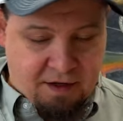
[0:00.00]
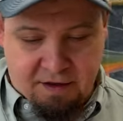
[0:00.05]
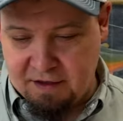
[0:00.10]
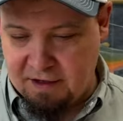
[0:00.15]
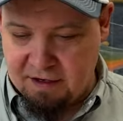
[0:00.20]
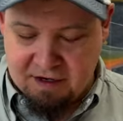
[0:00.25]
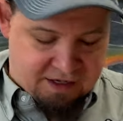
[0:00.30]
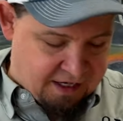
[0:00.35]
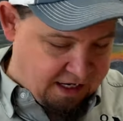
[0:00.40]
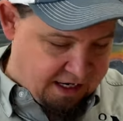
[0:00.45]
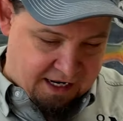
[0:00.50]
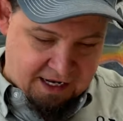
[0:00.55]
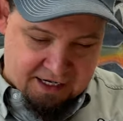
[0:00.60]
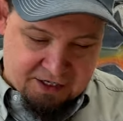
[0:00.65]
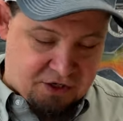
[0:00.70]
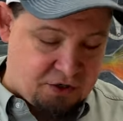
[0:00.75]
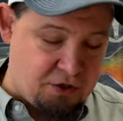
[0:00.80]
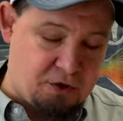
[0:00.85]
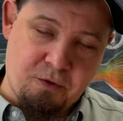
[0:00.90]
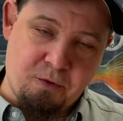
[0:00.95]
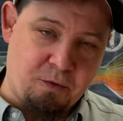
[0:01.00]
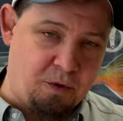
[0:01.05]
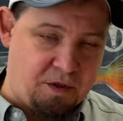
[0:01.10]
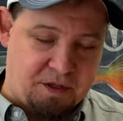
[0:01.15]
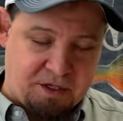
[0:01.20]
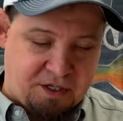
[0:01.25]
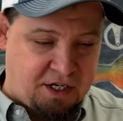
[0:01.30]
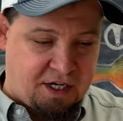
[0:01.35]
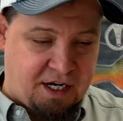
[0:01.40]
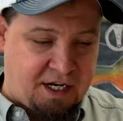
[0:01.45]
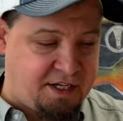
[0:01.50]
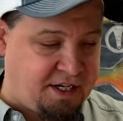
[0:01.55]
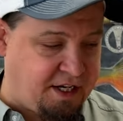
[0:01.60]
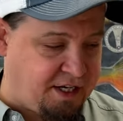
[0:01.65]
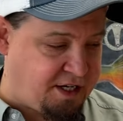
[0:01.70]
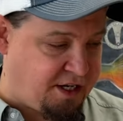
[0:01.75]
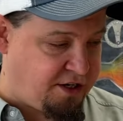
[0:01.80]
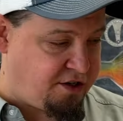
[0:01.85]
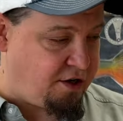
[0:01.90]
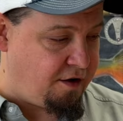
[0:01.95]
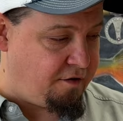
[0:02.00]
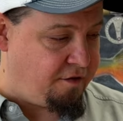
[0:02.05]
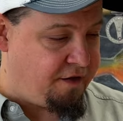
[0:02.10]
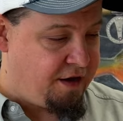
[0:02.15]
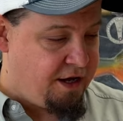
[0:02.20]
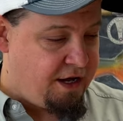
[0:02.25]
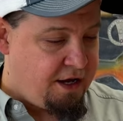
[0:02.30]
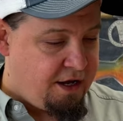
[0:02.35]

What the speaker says: it has to do with genetics and stuff.